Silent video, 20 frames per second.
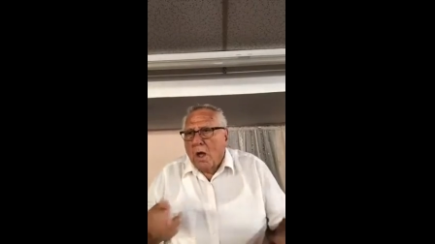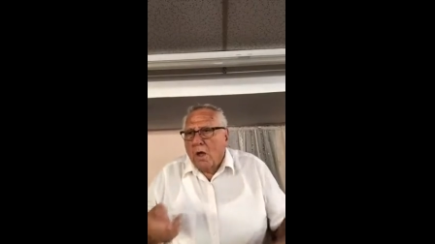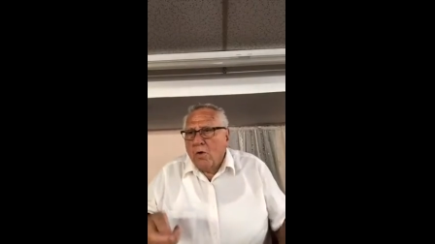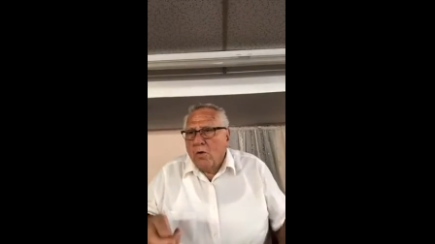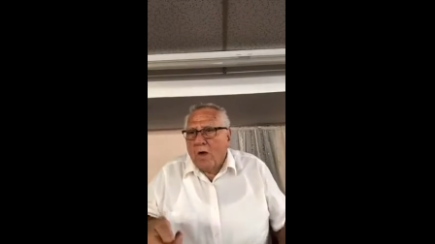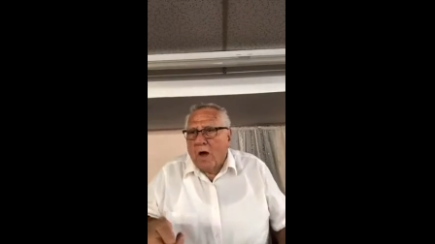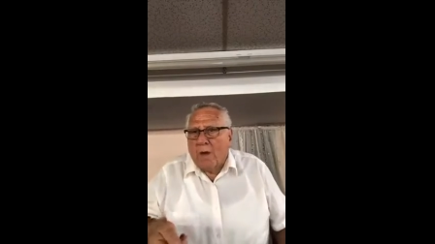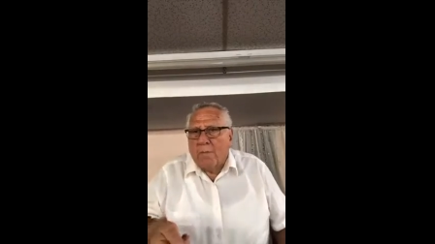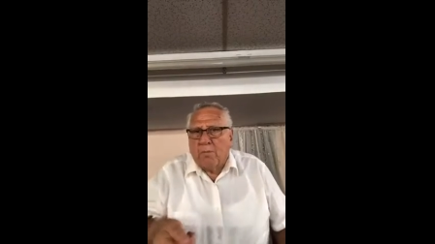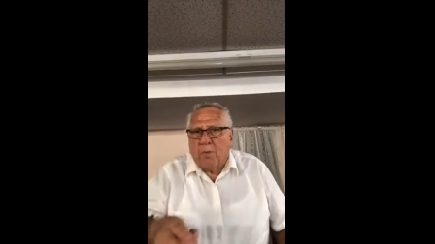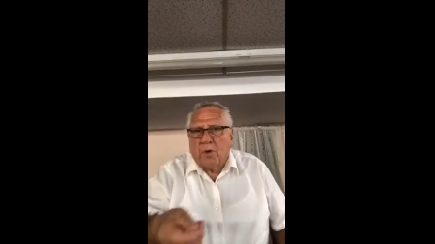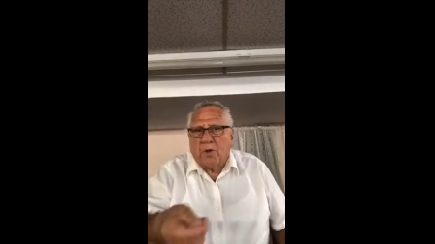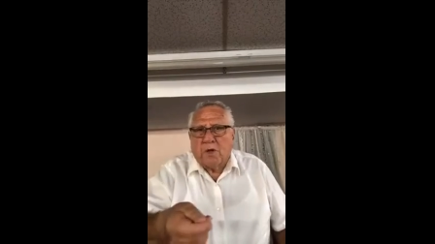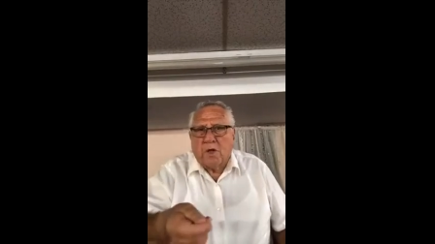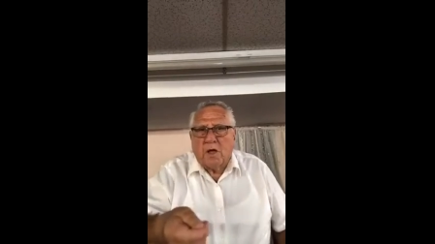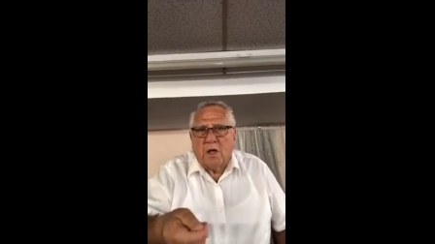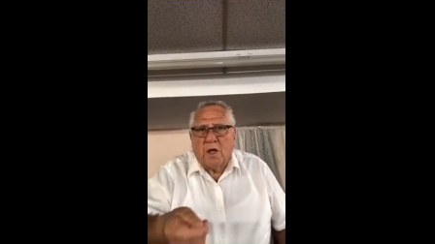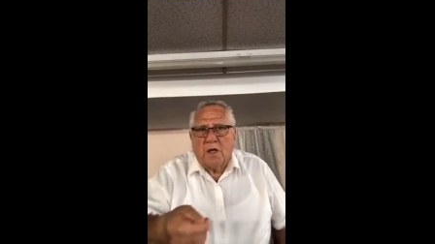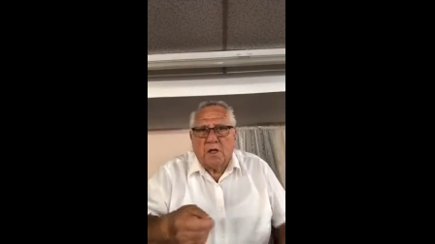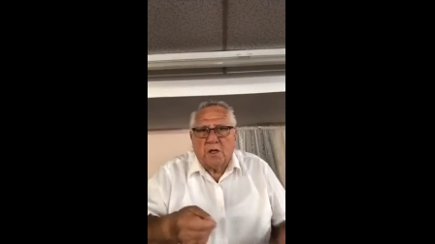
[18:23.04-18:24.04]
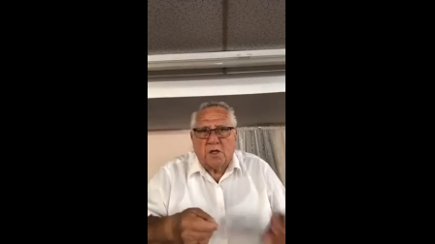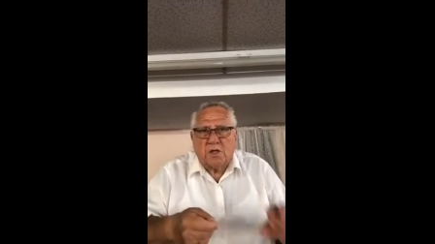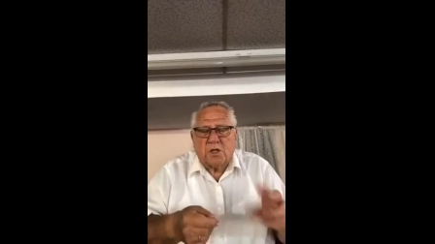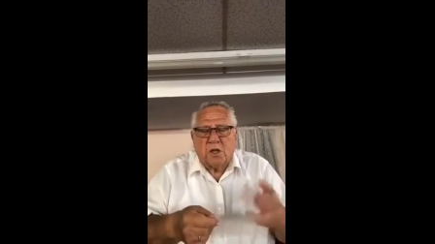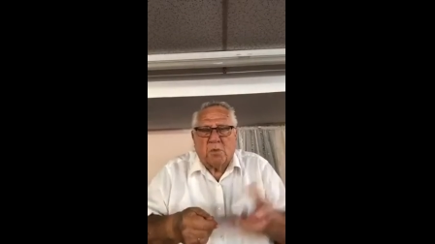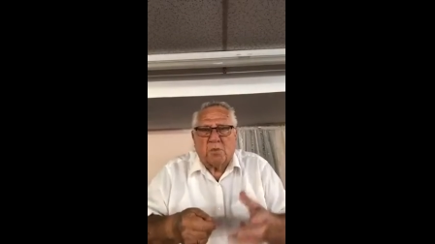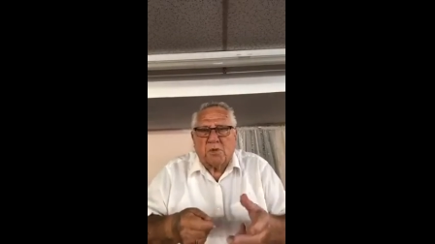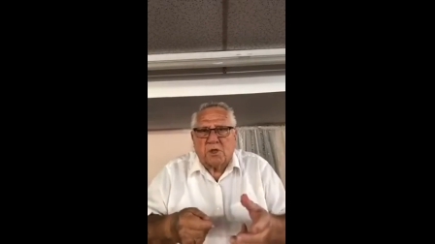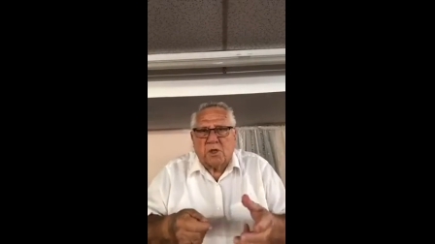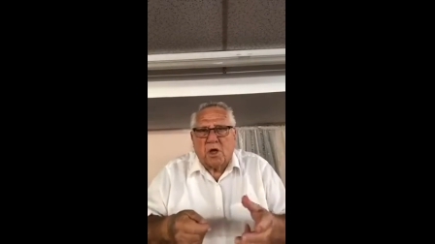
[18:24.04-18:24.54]
and you gotta put the, it
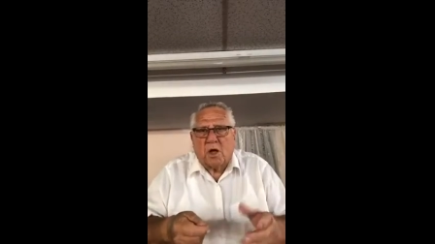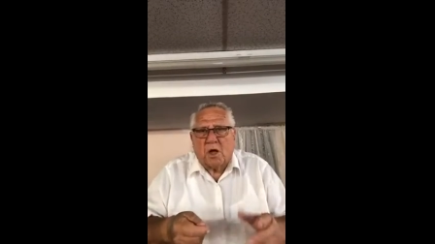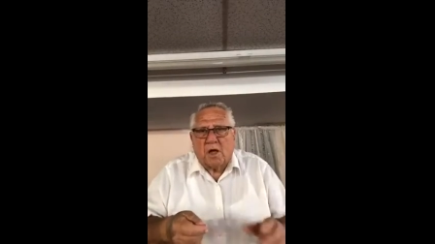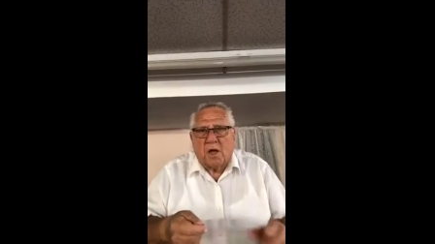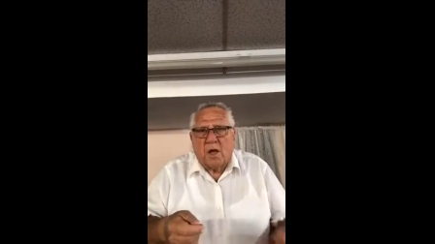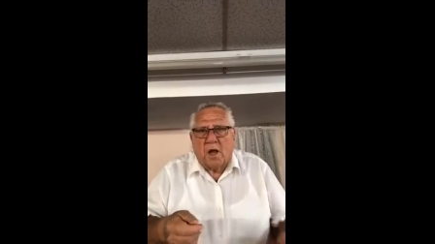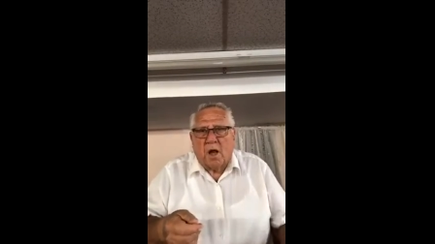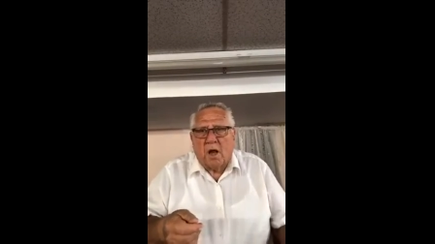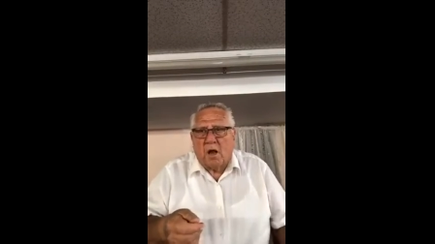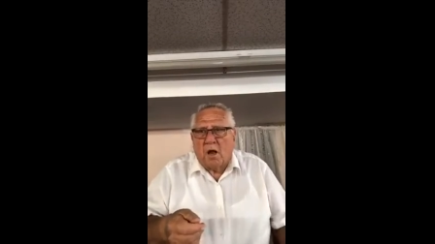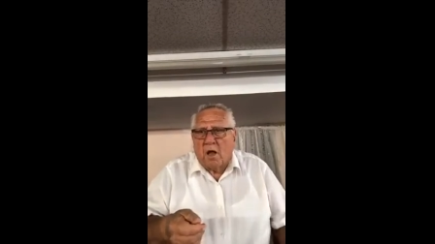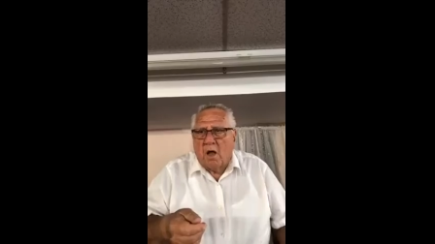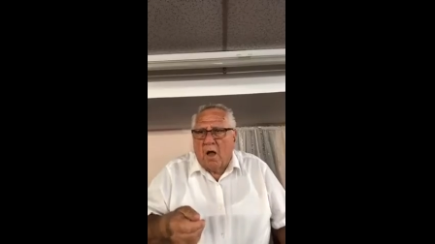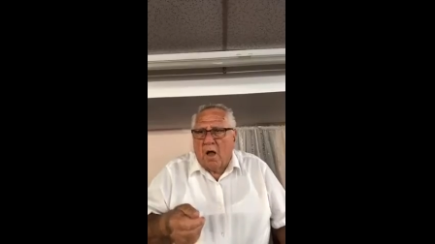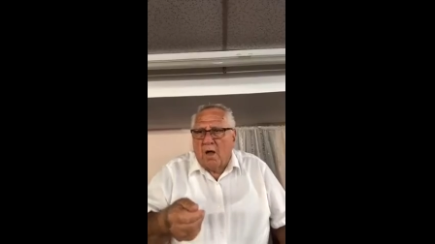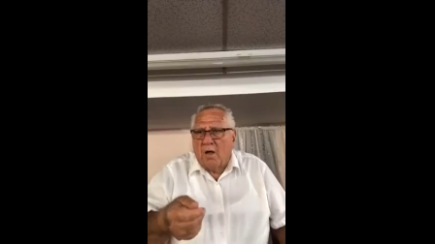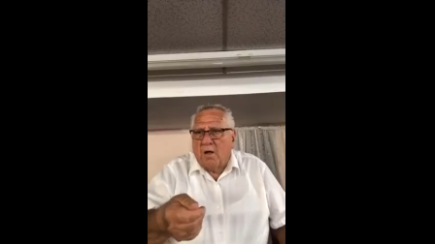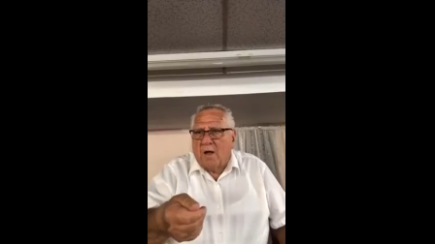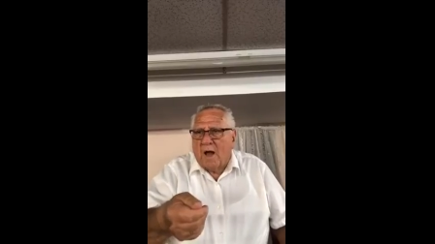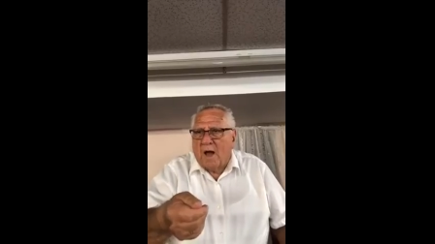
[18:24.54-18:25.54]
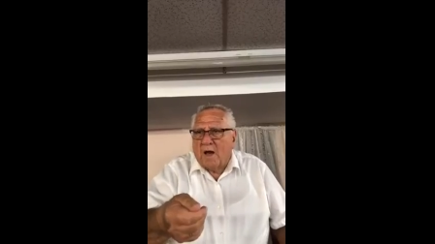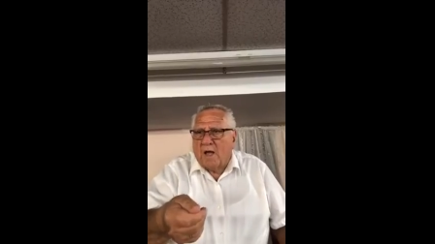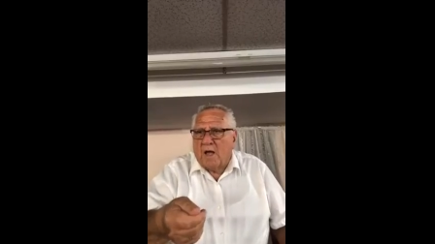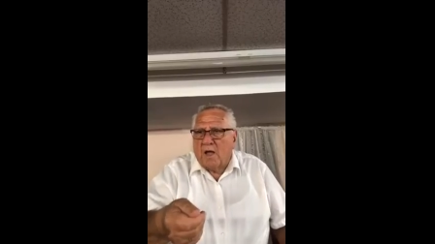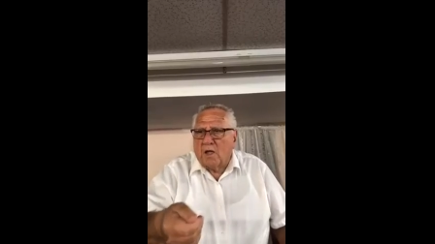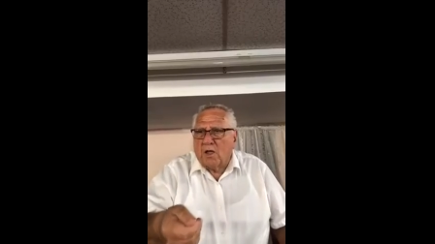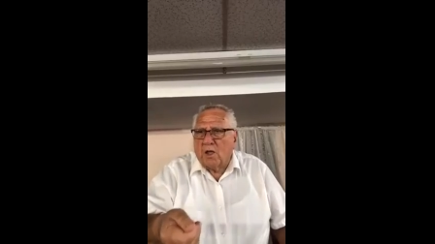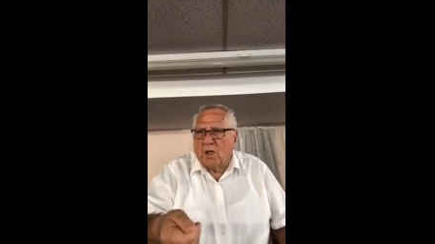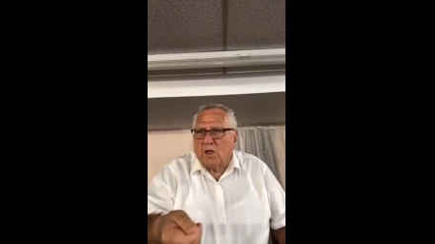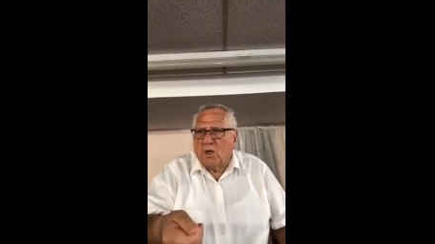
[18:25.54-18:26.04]
something stuck in there and you gotta
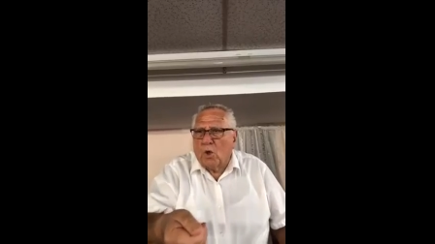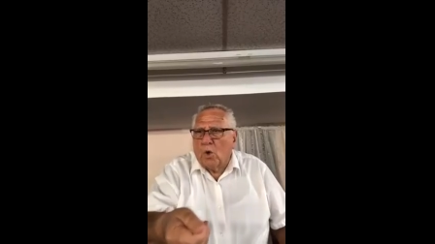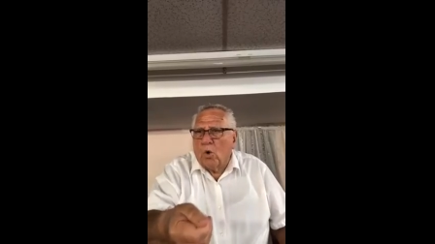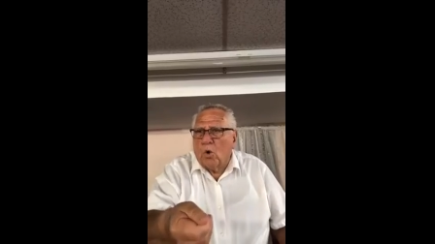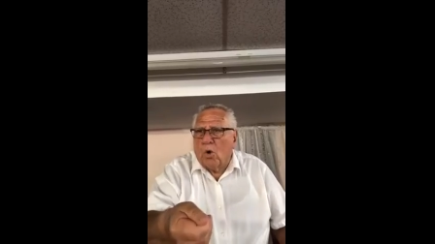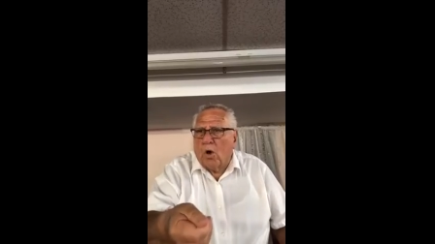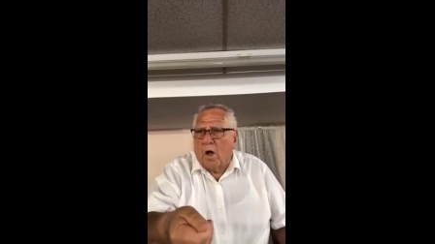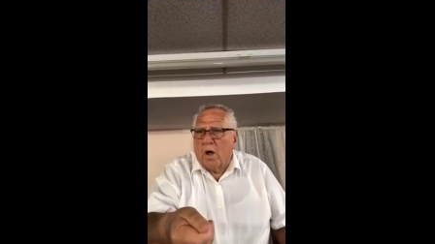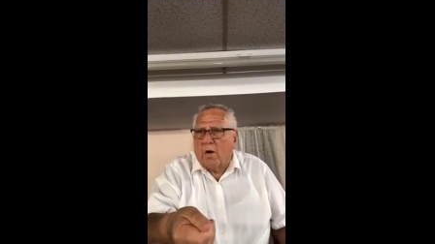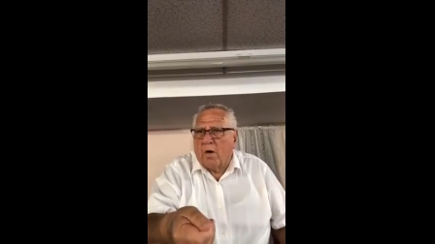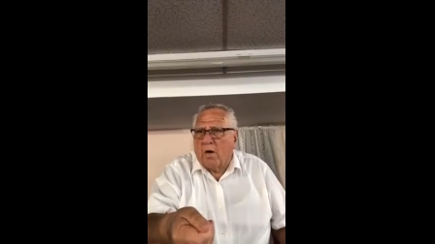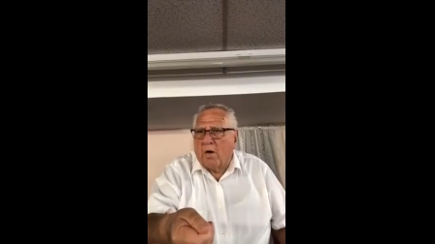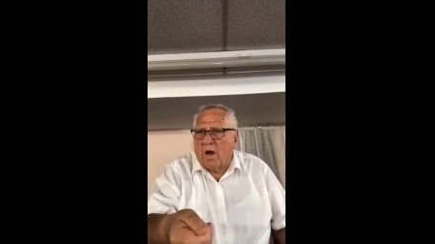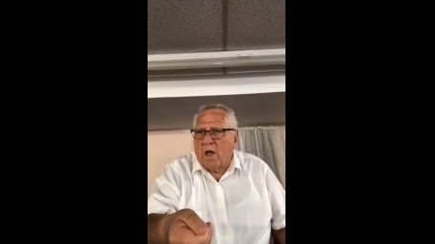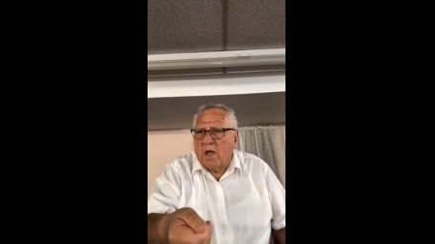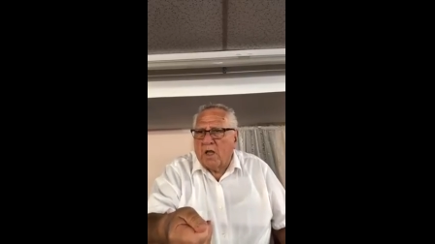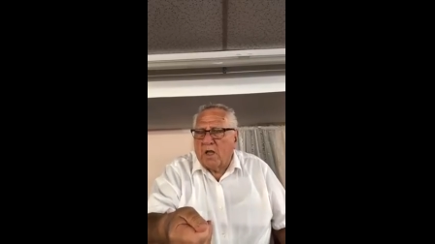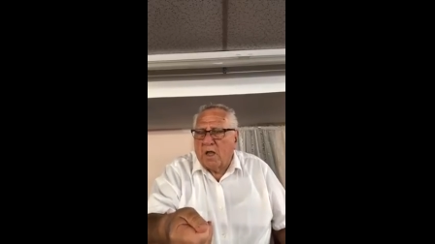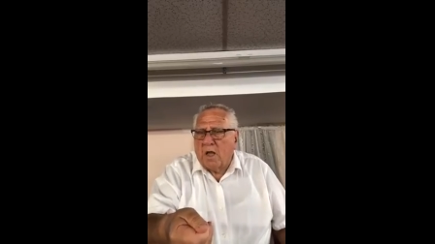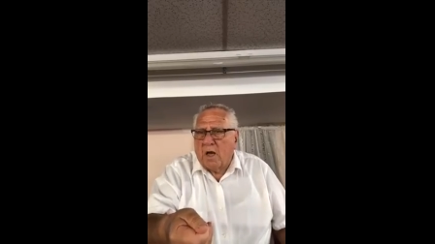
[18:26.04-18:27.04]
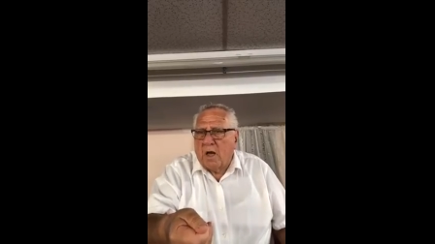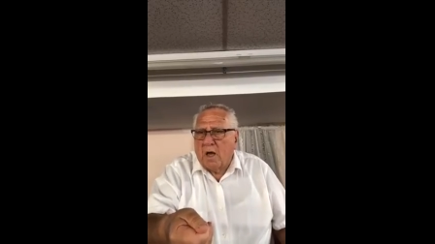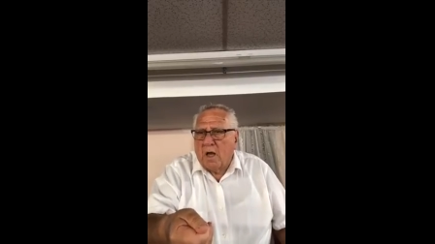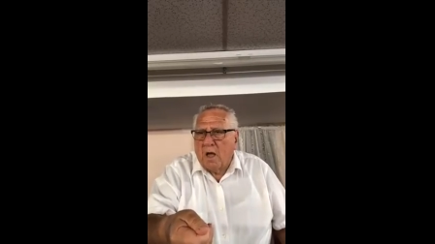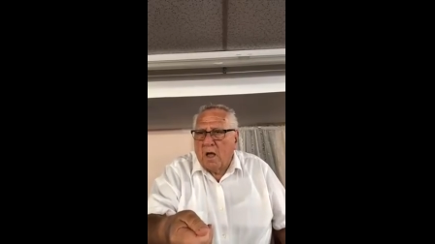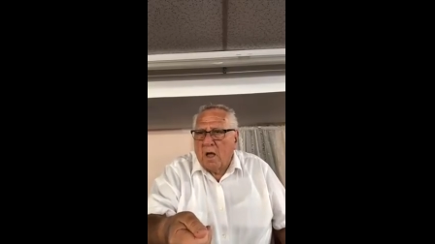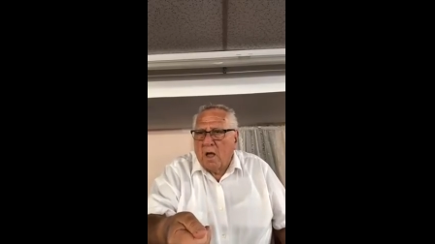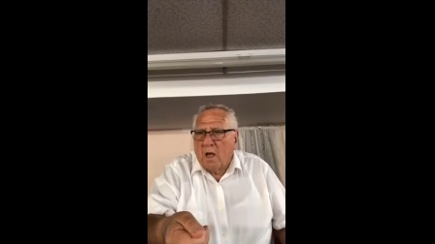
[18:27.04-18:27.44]
get the tool underneath it